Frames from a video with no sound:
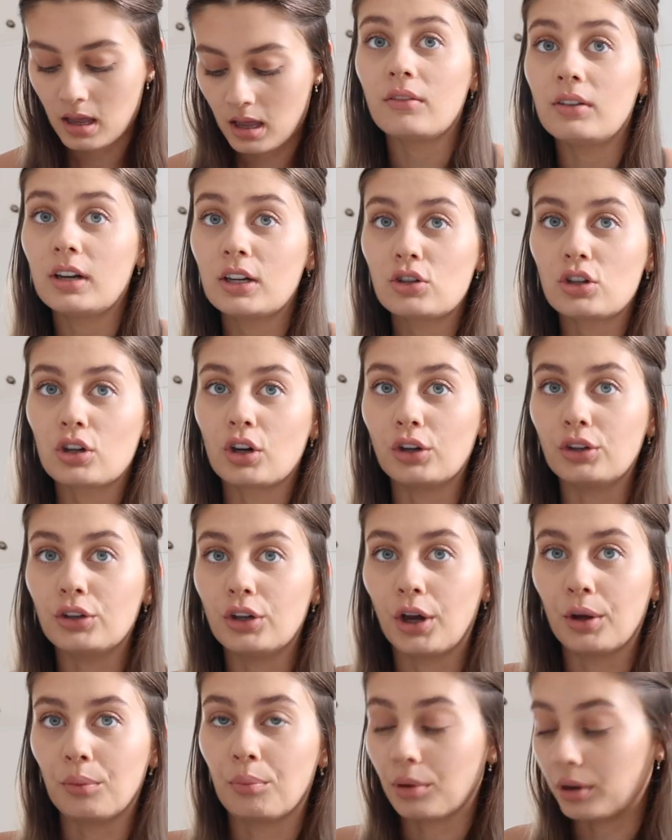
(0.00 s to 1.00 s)
I've literally got
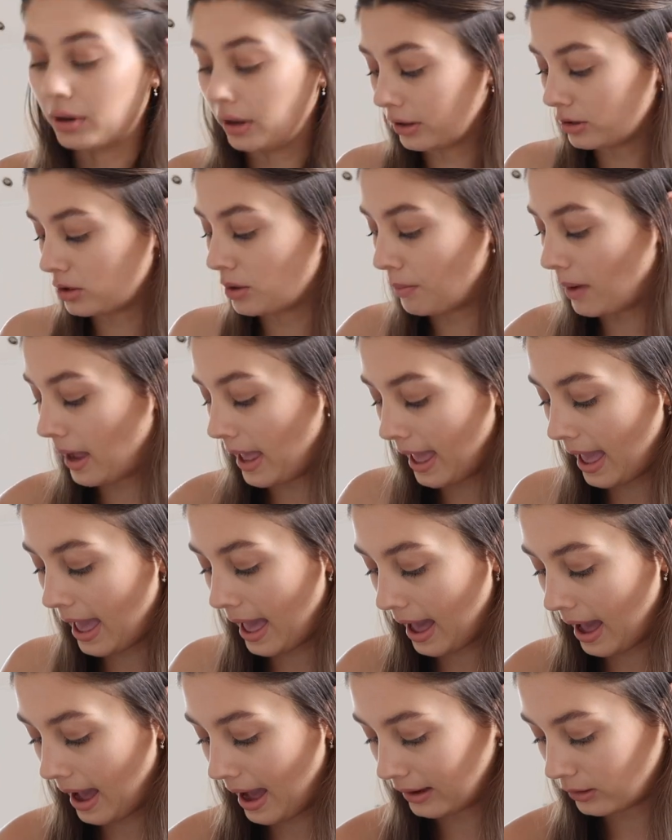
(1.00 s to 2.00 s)
no product on my
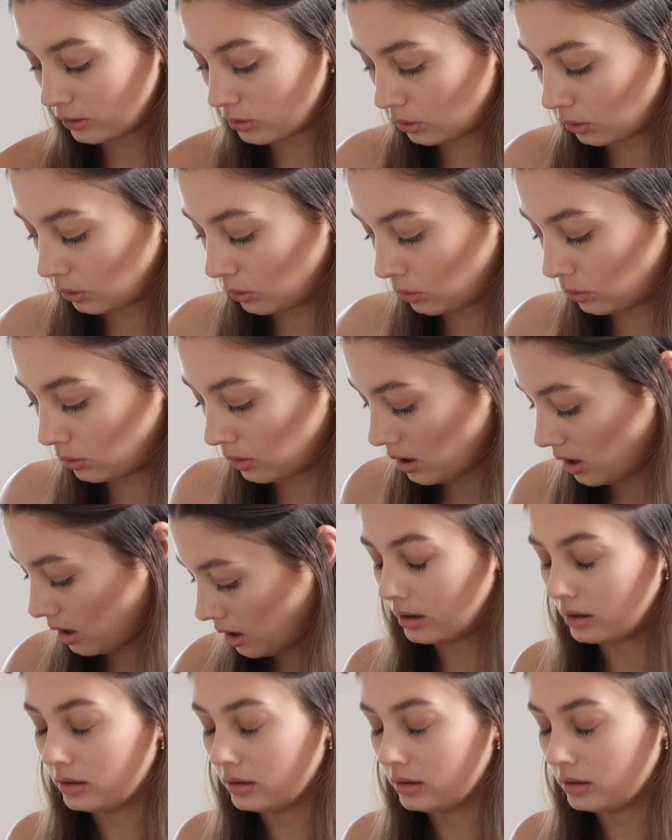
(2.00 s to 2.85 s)
hair at all.